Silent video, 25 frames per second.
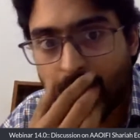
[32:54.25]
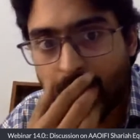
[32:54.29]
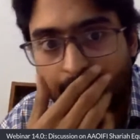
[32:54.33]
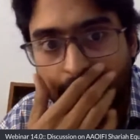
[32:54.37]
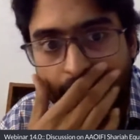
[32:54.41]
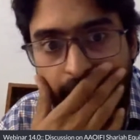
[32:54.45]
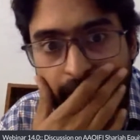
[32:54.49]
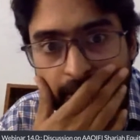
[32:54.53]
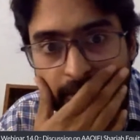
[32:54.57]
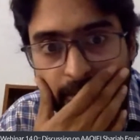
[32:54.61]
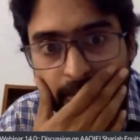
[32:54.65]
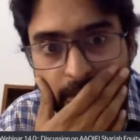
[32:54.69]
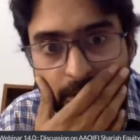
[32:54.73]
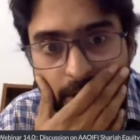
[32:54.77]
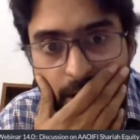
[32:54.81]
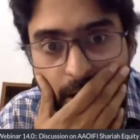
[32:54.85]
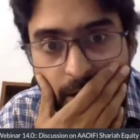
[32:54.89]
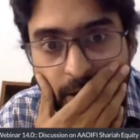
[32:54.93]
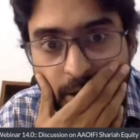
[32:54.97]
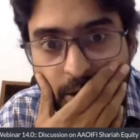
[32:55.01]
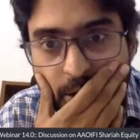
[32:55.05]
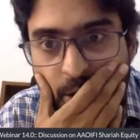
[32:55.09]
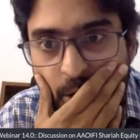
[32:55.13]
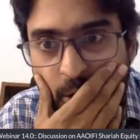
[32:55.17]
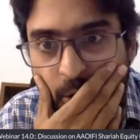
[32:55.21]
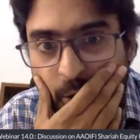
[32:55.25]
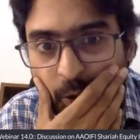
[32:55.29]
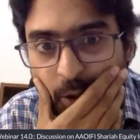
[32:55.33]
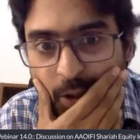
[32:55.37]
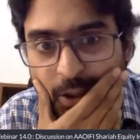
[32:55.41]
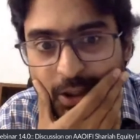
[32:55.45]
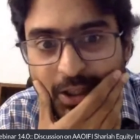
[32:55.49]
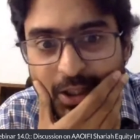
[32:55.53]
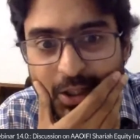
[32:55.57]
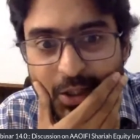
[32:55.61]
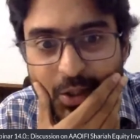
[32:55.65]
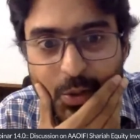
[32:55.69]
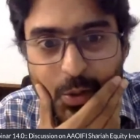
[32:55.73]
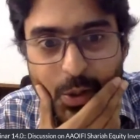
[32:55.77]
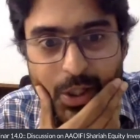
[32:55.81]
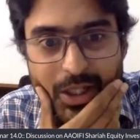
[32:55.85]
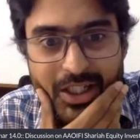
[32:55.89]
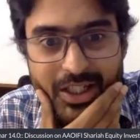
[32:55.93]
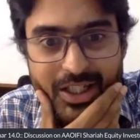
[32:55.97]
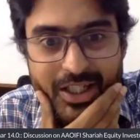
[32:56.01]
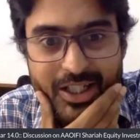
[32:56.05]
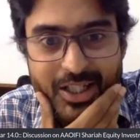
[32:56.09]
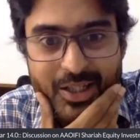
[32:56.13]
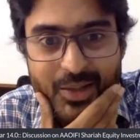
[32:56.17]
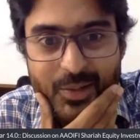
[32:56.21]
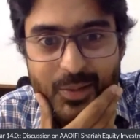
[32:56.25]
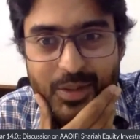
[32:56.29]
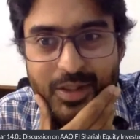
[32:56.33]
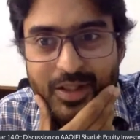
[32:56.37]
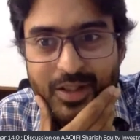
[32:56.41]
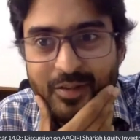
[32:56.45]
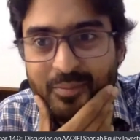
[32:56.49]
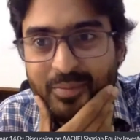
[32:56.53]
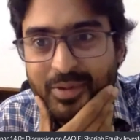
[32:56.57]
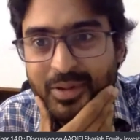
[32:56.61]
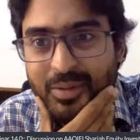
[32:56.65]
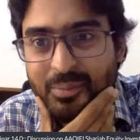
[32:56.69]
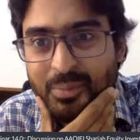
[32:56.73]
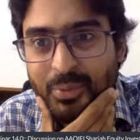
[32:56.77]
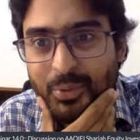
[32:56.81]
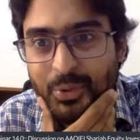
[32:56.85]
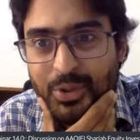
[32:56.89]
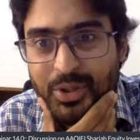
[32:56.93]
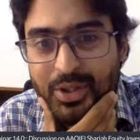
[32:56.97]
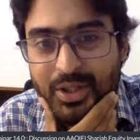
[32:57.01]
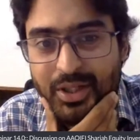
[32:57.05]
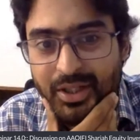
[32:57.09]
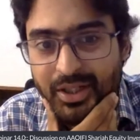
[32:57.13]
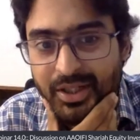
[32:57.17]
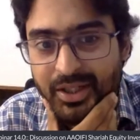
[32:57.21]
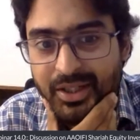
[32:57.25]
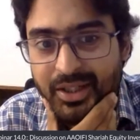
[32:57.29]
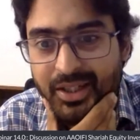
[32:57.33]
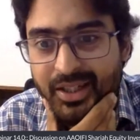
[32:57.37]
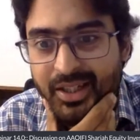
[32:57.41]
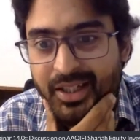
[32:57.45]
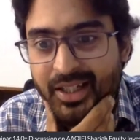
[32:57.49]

I have lost all the questions which have been posted.